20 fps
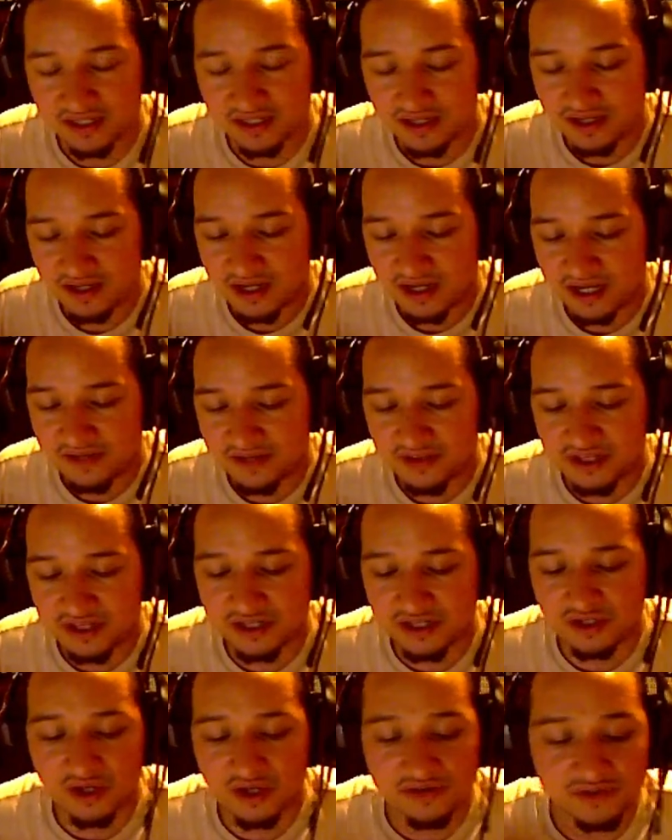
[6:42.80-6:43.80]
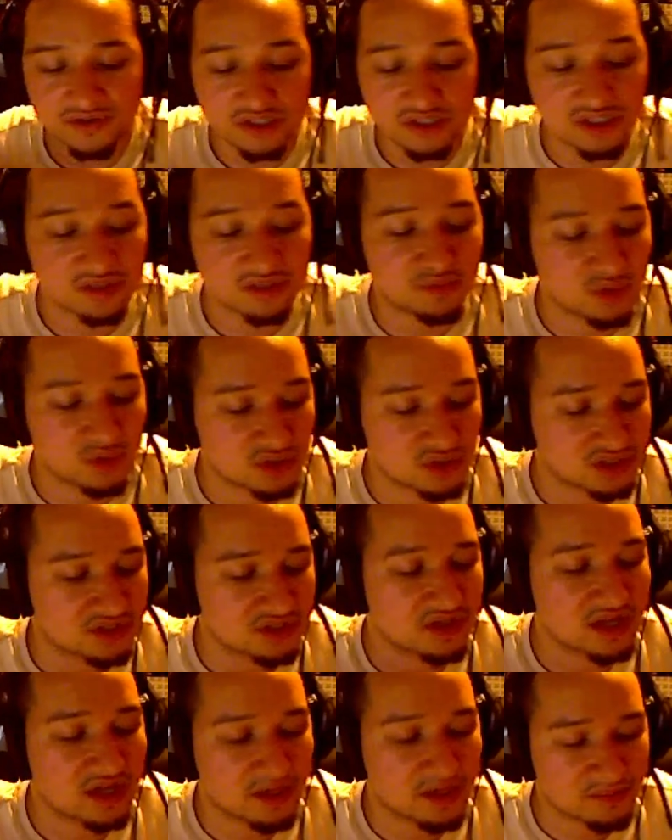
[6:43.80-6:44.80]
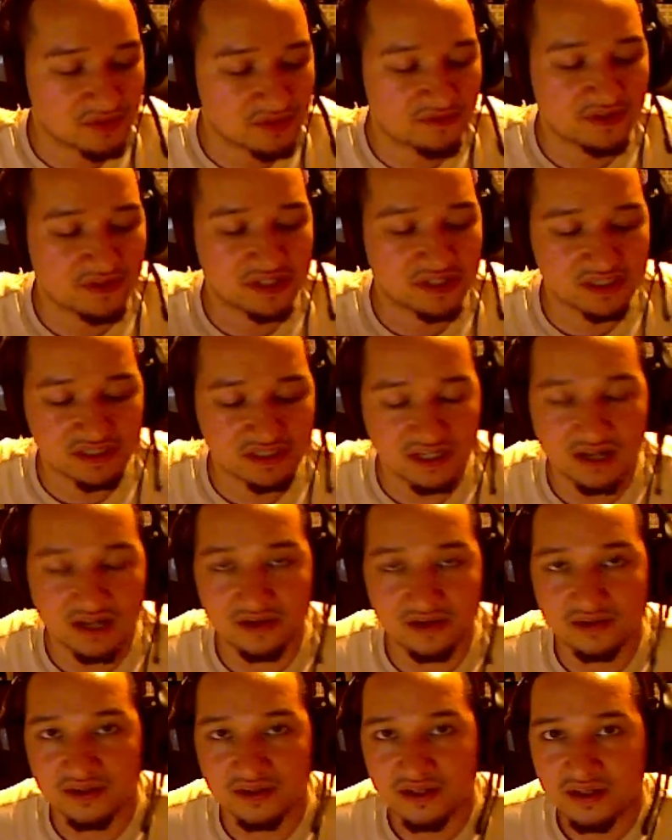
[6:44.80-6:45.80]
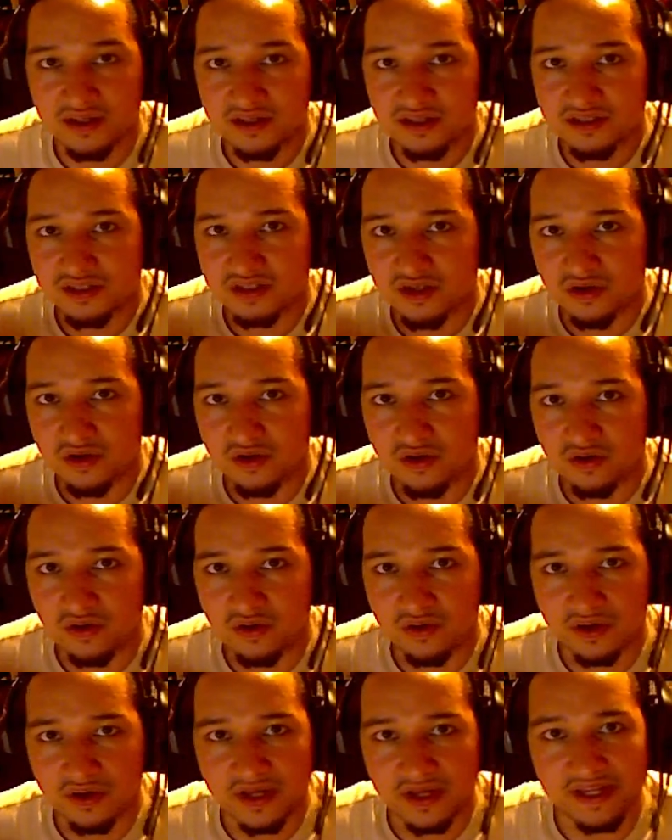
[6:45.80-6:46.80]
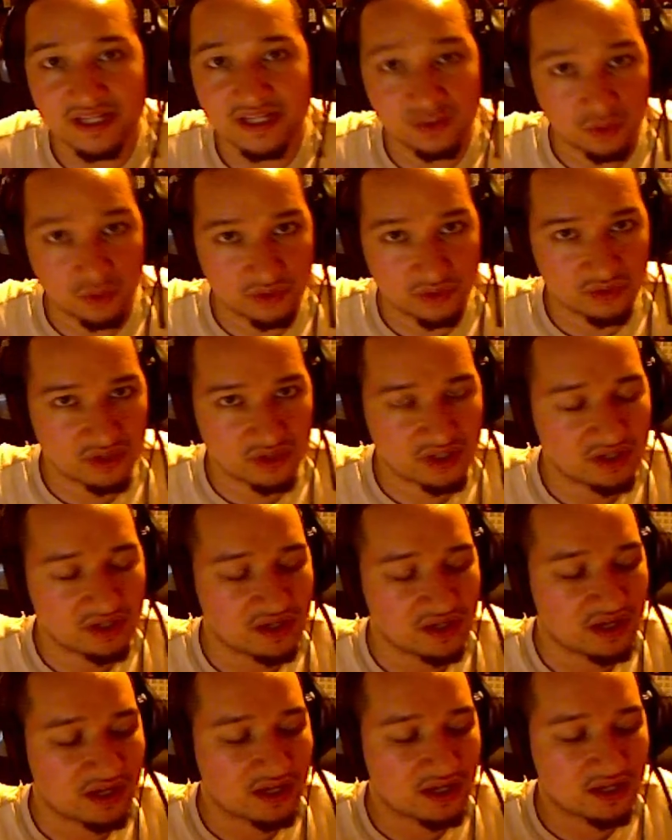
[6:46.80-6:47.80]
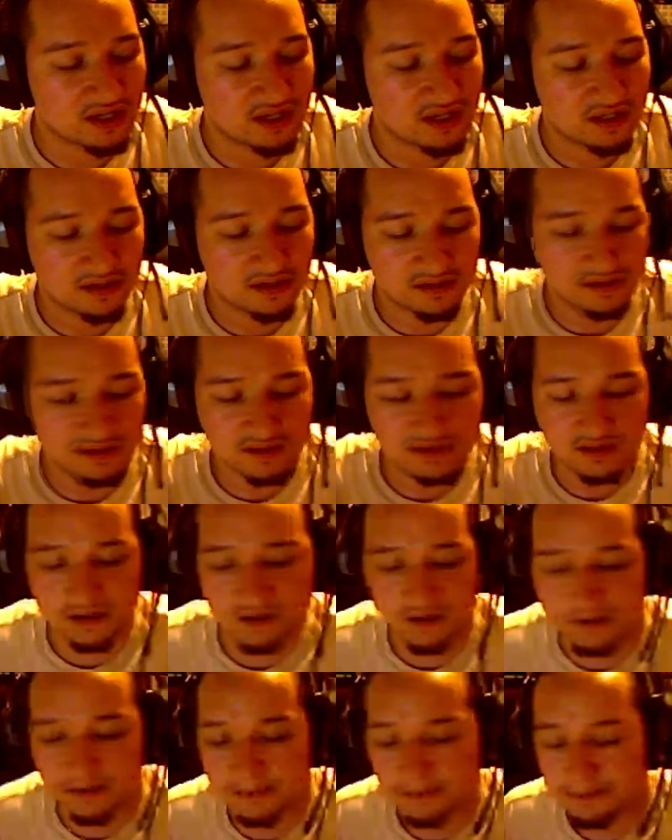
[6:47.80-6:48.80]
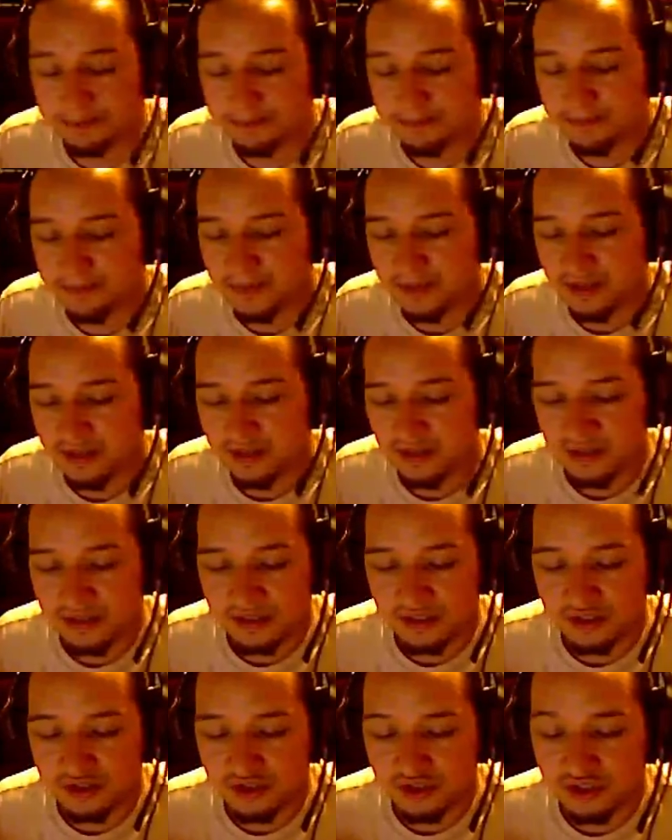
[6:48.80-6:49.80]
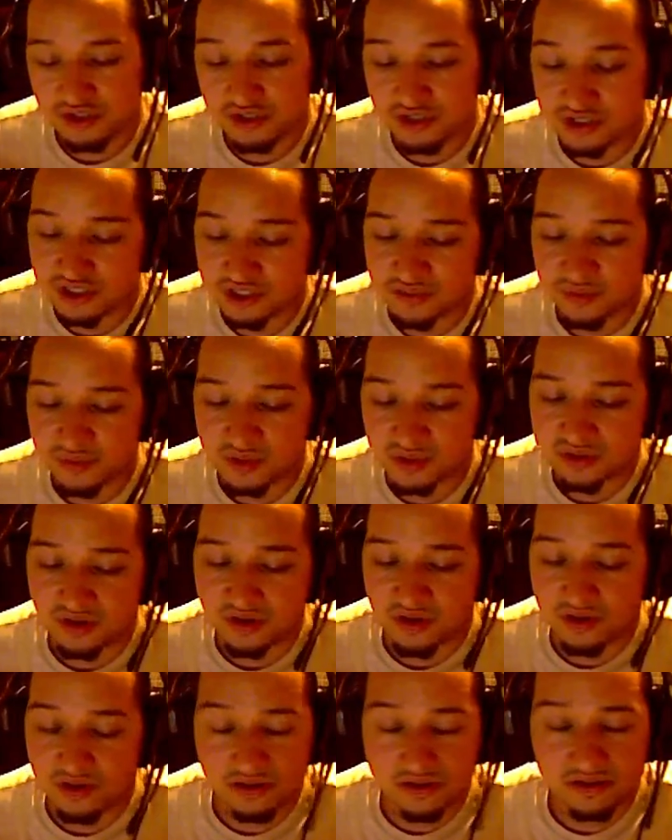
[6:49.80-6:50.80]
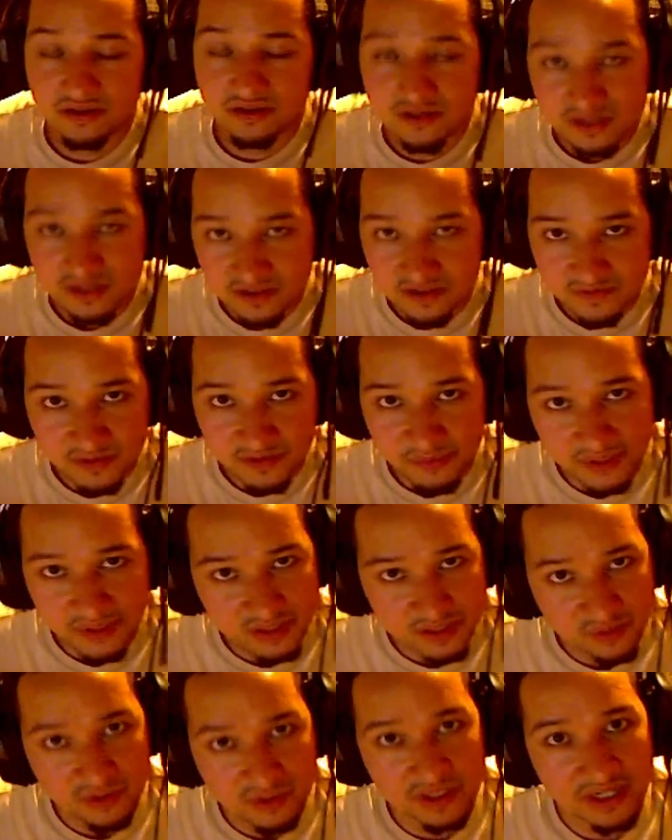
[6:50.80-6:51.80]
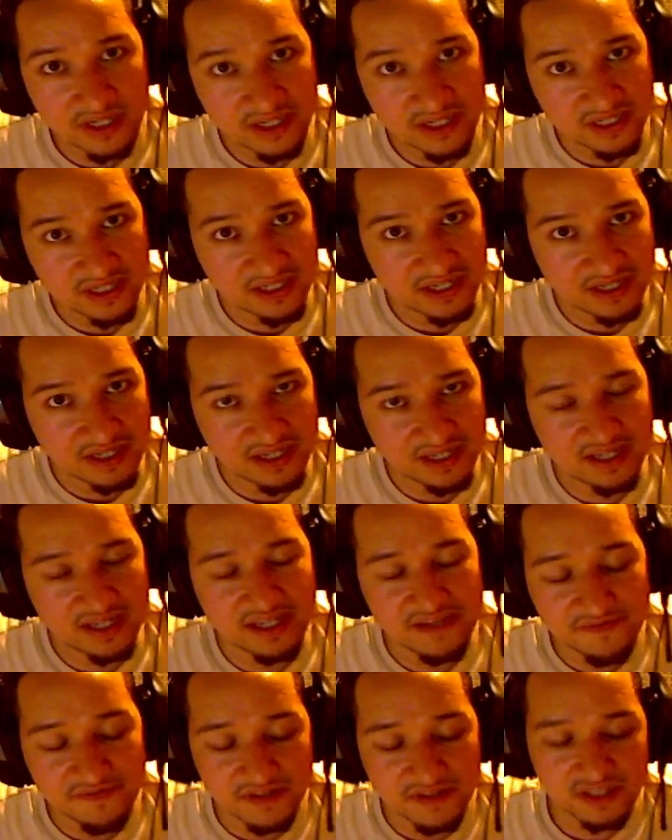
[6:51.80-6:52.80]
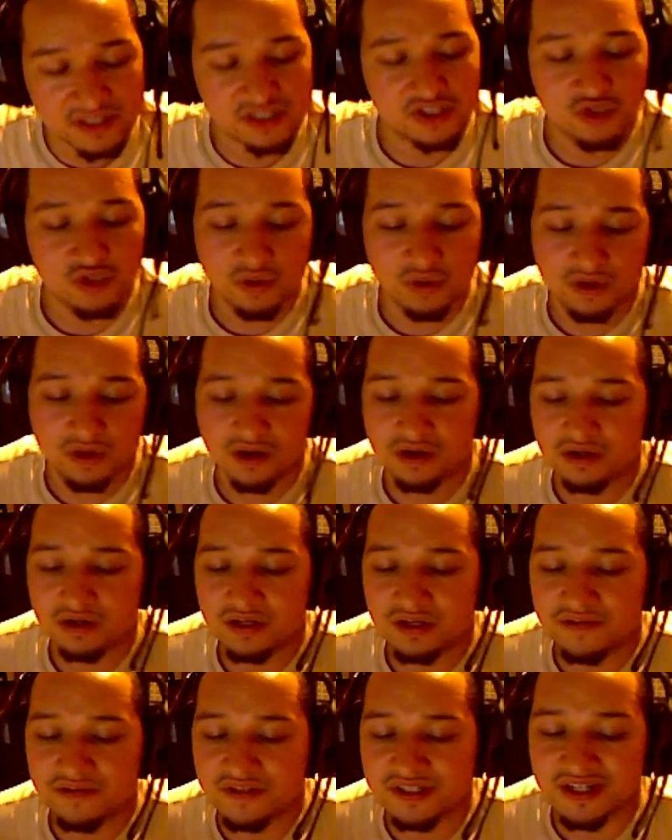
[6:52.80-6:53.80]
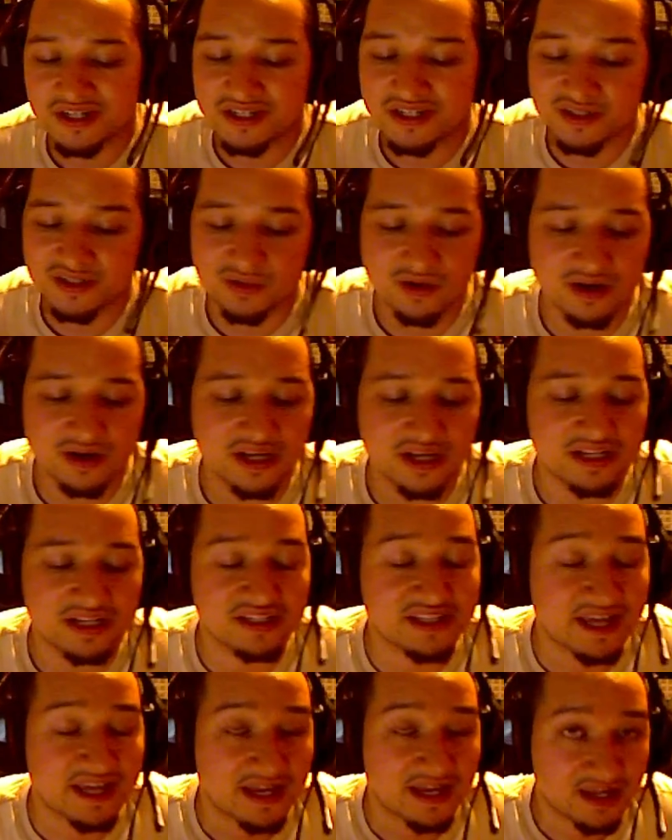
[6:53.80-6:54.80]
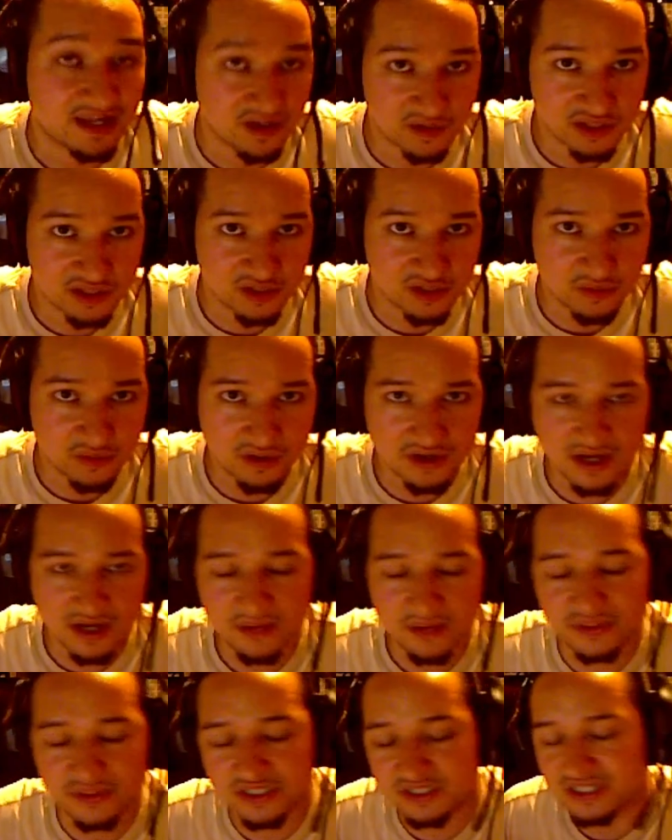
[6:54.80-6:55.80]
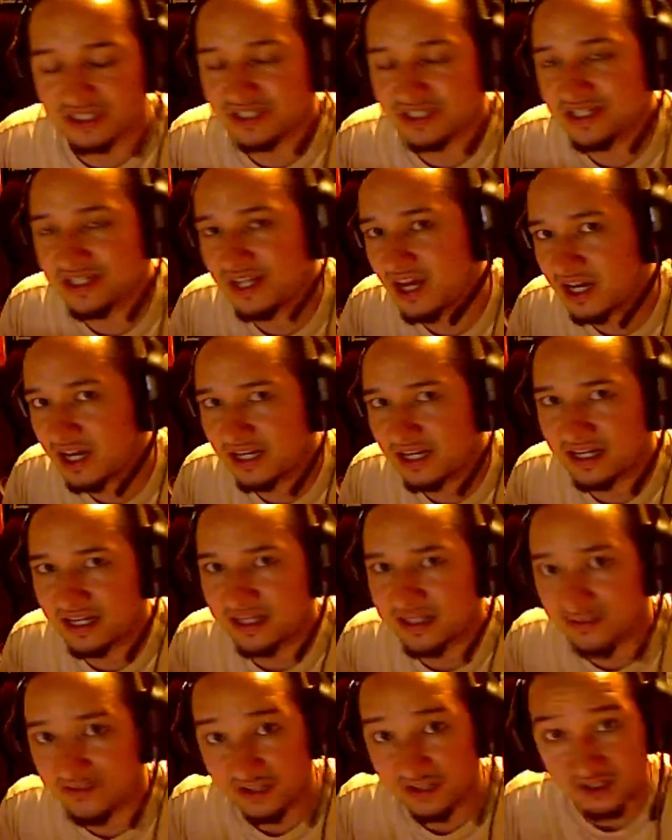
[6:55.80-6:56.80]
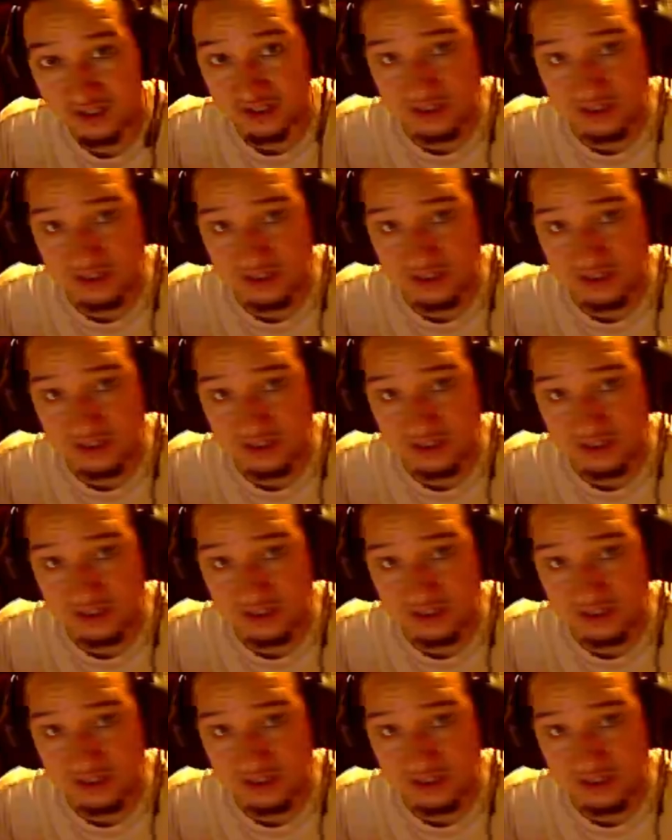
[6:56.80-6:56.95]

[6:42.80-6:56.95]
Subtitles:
And then you have to just boost the M defense now. So it is worth it, and you should just boost all your stuff to +198 if it's UR. If it's not UR and it can't go to UR, I would suggest not even